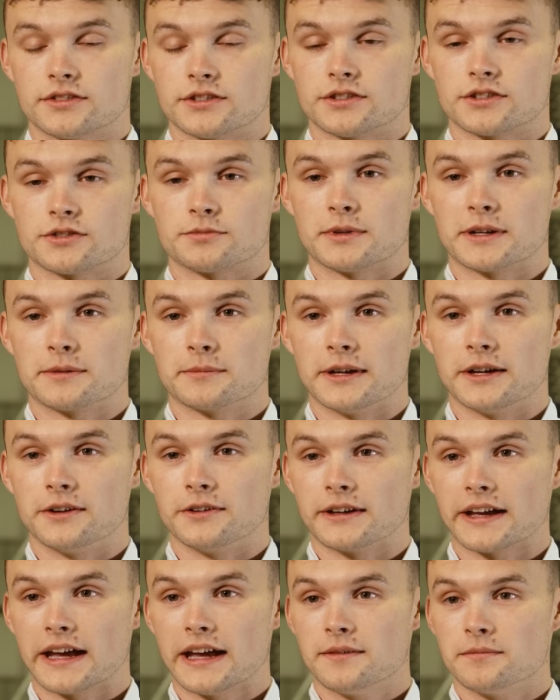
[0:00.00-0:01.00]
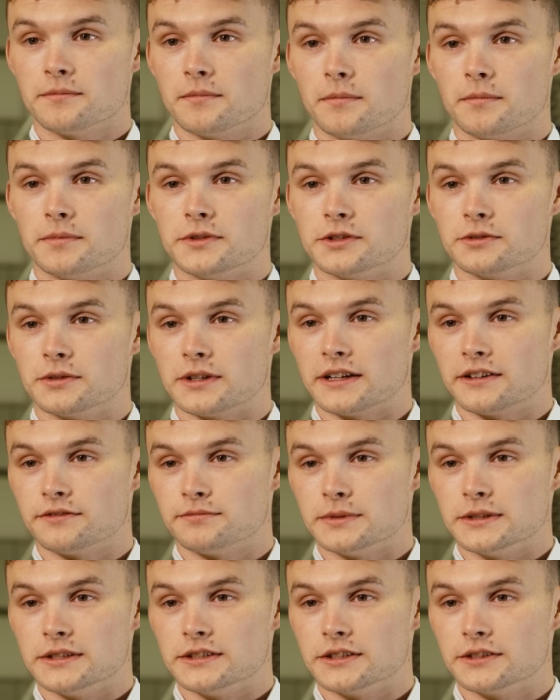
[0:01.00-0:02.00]
to just bring my own game, do what I've
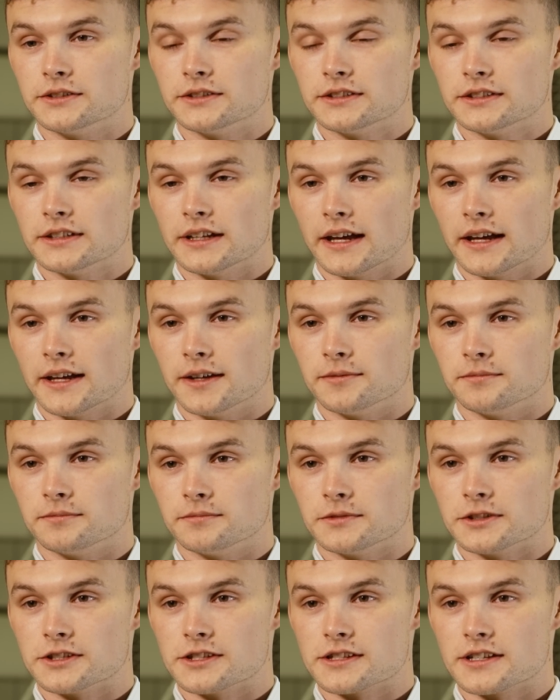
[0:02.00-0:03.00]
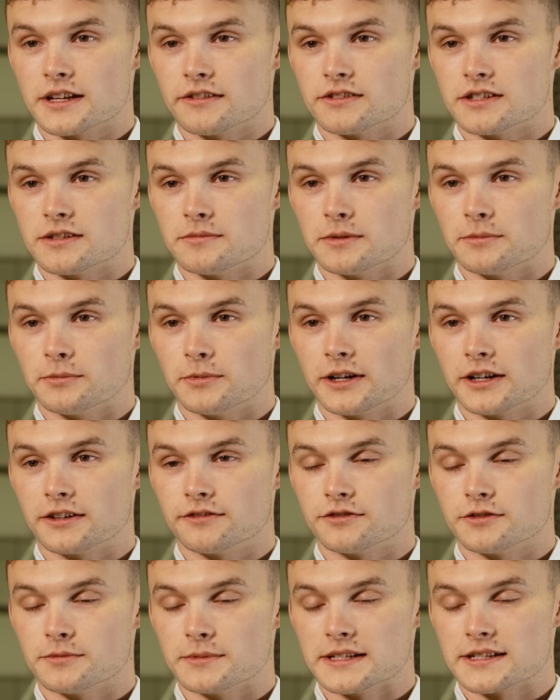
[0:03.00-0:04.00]
been doing, um, which has obviously been
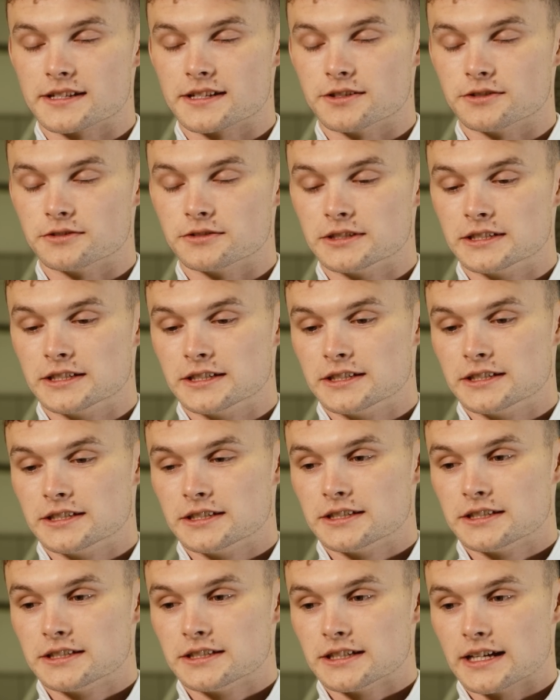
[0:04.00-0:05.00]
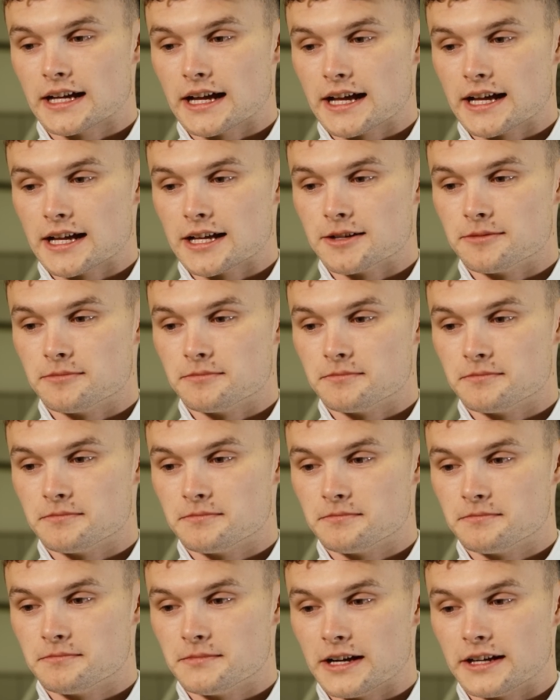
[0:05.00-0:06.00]
working for me. So um,
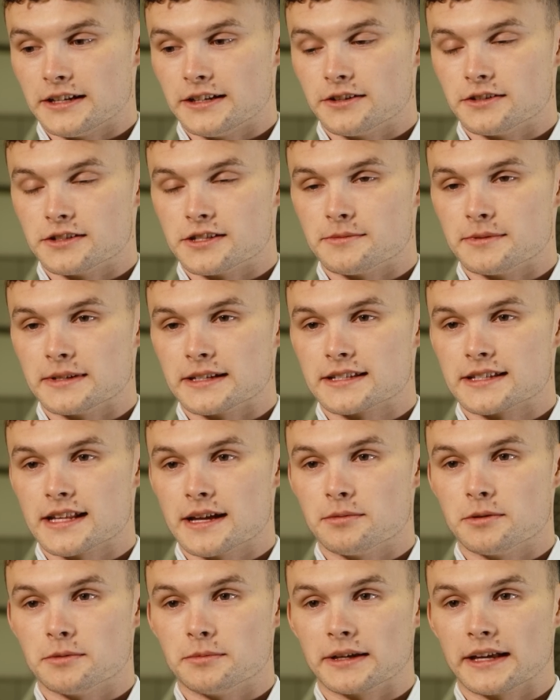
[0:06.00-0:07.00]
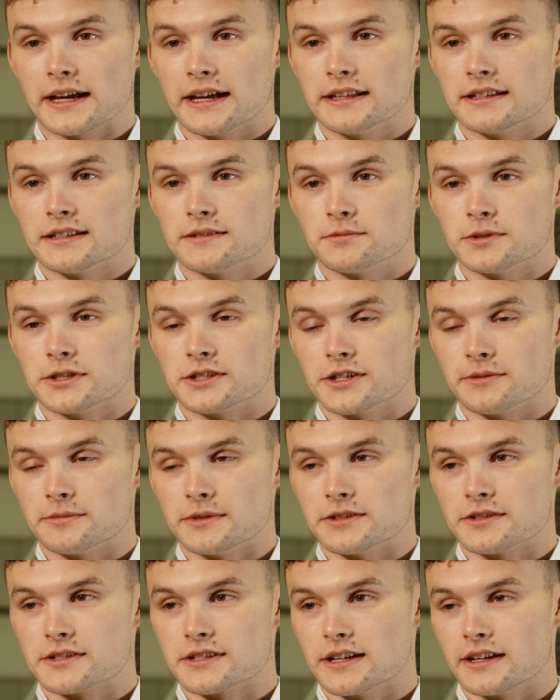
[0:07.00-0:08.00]
I know it's a big step up again, which I'm
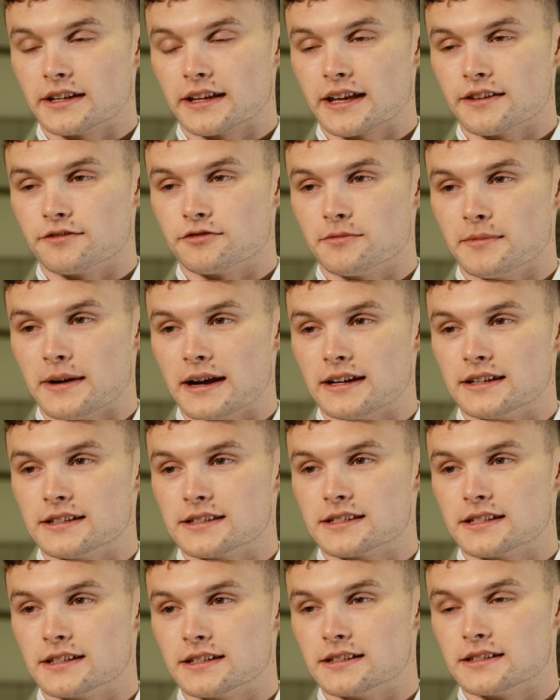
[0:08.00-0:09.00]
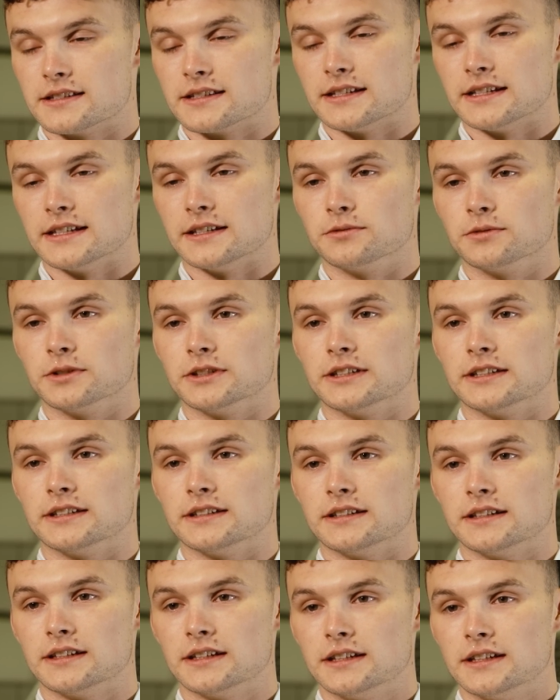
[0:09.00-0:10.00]
used to. I came from Ireland to, to League One
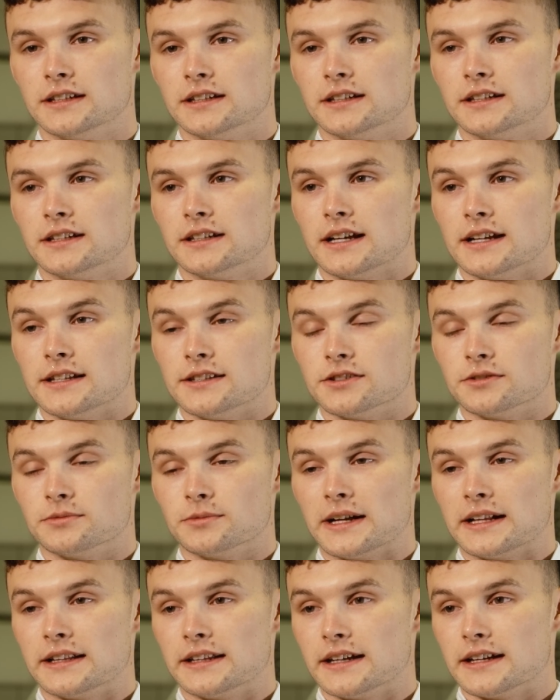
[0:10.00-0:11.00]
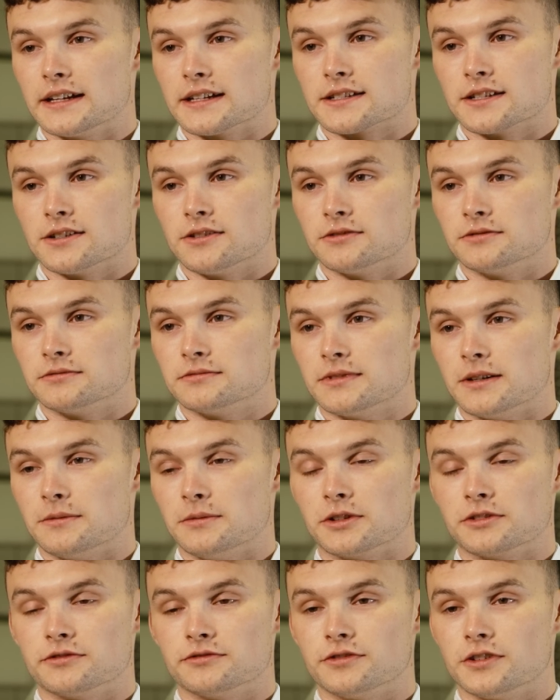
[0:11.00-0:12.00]
and, and done well there. So I'm
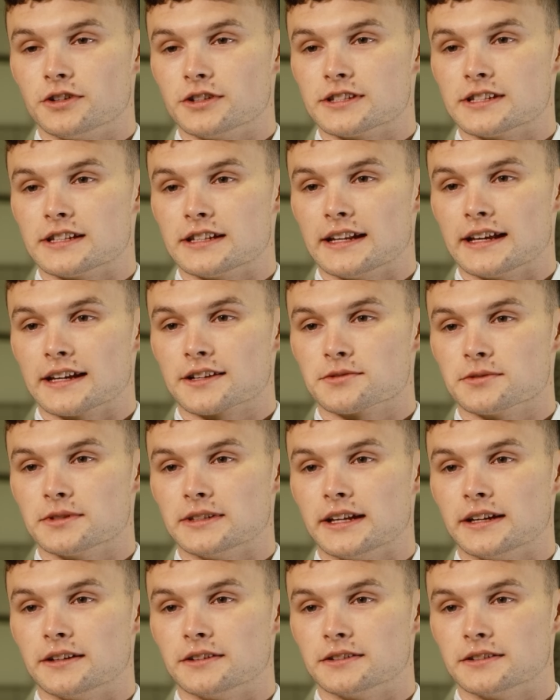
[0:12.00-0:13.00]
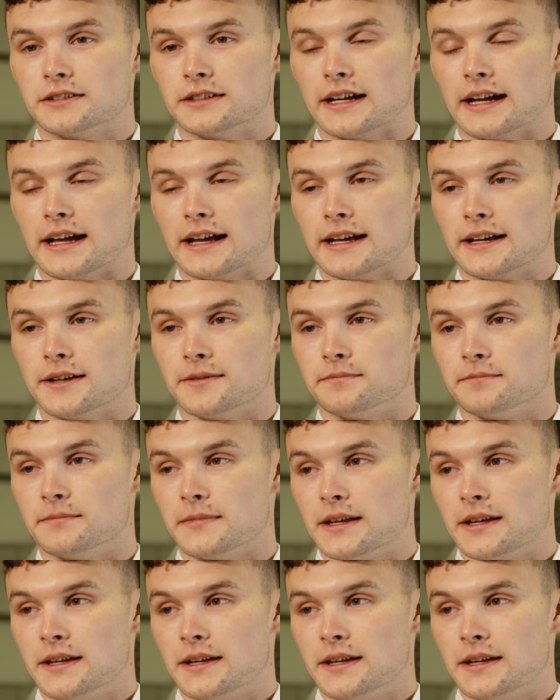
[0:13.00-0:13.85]
looking forward to the next one now. Um,